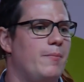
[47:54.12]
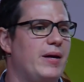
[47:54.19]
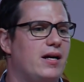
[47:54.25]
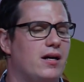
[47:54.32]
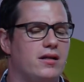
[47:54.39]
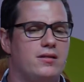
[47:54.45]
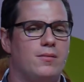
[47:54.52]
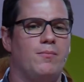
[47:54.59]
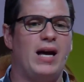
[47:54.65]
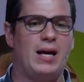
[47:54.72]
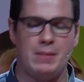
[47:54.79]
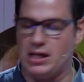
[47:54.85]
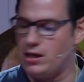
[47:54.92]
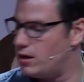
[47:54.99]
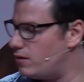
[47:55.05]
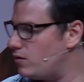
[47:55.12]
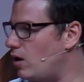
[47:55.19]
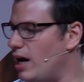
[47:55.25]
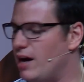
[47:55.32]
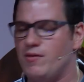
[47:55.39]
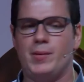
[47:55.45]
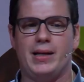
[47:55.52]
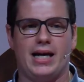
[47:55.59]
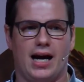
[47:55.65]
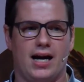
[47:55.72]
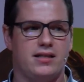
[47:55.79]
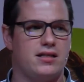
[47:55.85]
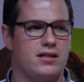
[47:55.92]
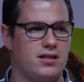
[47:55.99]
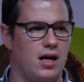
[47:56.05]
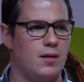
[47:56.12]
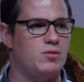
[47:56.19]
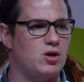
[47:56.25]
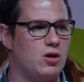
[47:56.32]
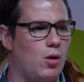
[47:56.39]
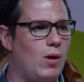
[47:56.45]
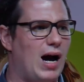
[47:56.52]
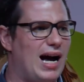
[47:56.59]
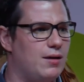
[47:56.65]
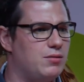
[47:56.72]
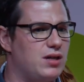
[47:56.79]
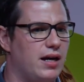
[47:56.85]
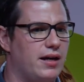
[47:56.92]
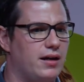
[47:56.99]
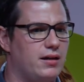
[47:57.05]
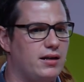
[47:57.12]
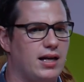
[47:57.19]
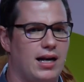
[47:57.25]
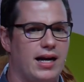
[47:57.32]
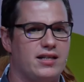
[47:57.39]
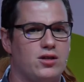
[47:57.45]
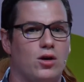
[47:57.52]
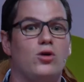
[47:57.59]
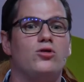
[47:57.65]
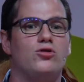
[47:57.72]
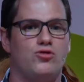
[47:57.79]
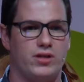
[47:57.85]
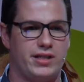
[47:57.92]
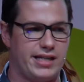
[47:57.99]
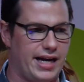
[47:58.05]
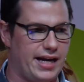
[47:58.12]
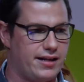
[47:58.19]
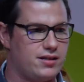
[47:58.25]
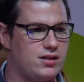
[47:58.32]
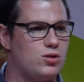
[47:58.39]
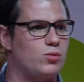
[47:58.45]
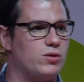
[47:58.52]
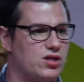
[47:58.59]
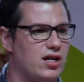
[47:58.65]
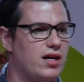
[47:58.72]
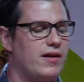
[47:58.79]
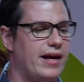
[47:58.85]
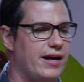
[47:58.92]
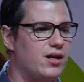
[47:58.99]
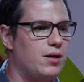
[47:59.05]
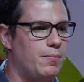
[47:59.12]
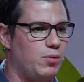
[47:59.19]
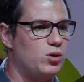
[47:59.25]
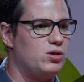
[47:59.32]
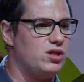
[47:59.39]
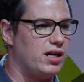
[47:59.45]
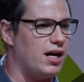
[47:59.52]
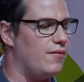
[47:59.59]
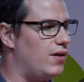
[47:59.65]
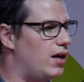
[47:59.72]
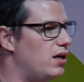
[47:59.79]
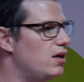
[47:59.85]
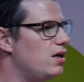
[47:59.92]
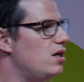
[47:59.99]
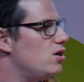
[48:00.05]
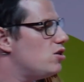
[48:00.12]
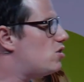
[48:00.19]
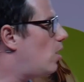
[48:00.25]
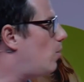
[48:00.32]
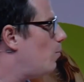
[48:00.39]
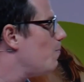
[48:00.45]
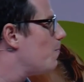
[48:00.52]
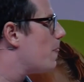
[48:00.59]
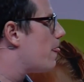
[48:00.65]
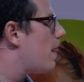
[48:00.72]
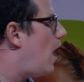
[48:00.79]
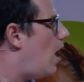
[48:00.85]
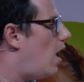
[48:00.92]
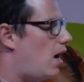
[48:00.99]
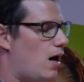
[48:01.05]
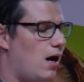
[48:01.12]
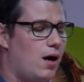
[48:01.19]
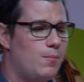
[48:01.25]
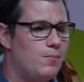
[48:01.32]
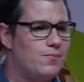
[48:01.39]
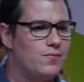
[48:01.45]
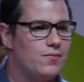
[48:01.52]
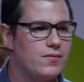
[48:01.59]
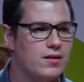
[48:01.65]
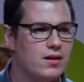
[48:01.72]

because maybe not everybody has the time to go out and collect a hundred texts which they're going to put together. So um,